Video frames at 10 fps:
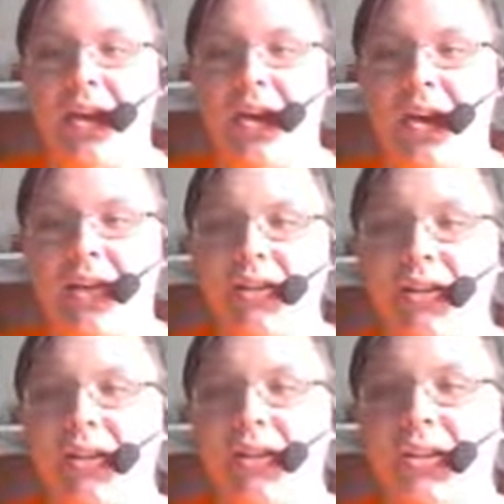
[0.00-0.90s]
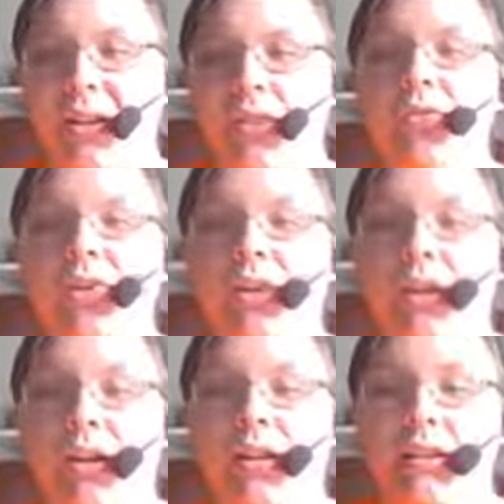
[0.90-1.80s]
Are you telling the truth?
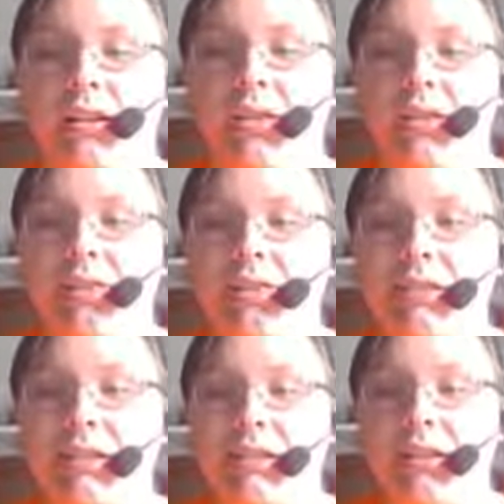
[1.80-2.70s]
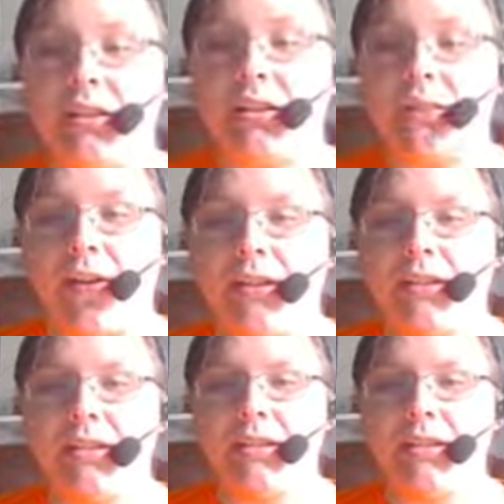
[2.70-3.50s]
Do you really see the defendant?